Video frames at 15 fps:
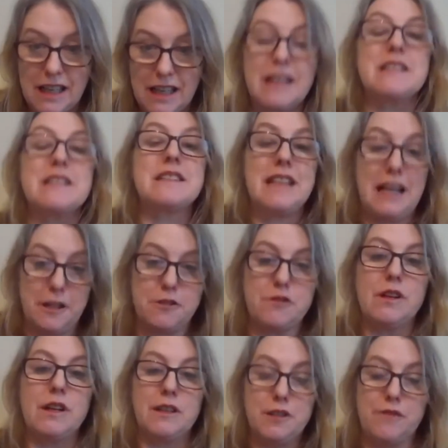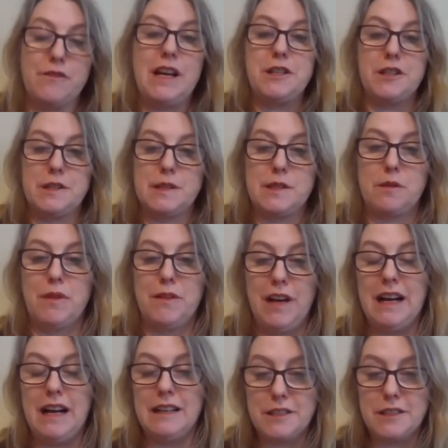the kind of sectoral interventions that
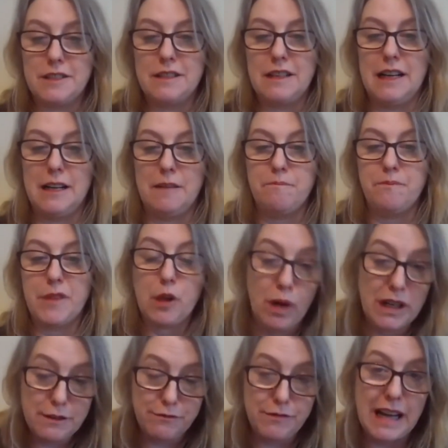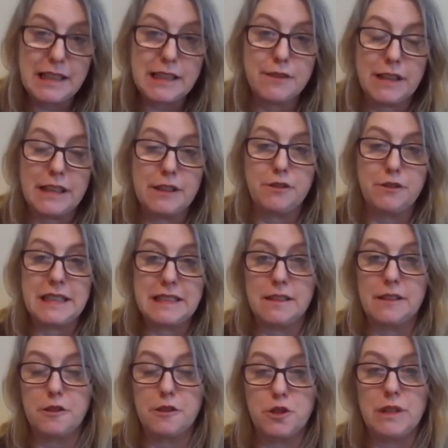we've had um, quite effectively through
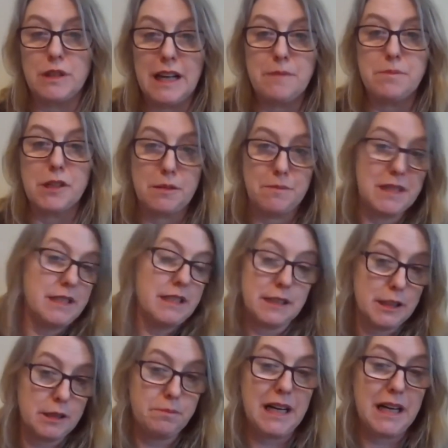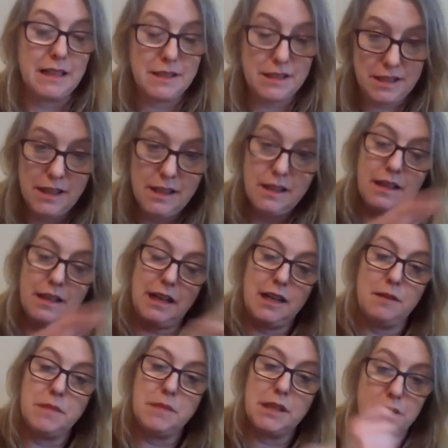things like the joint labour committees in the past
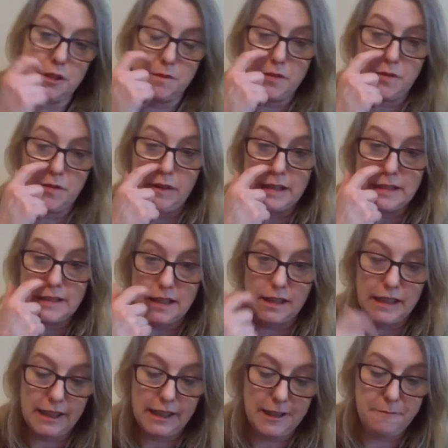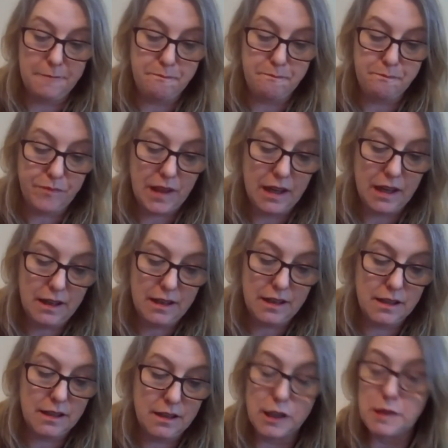um, in terms of areas like um,
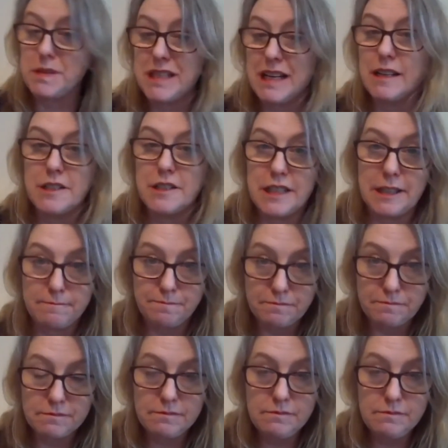uh, hospitality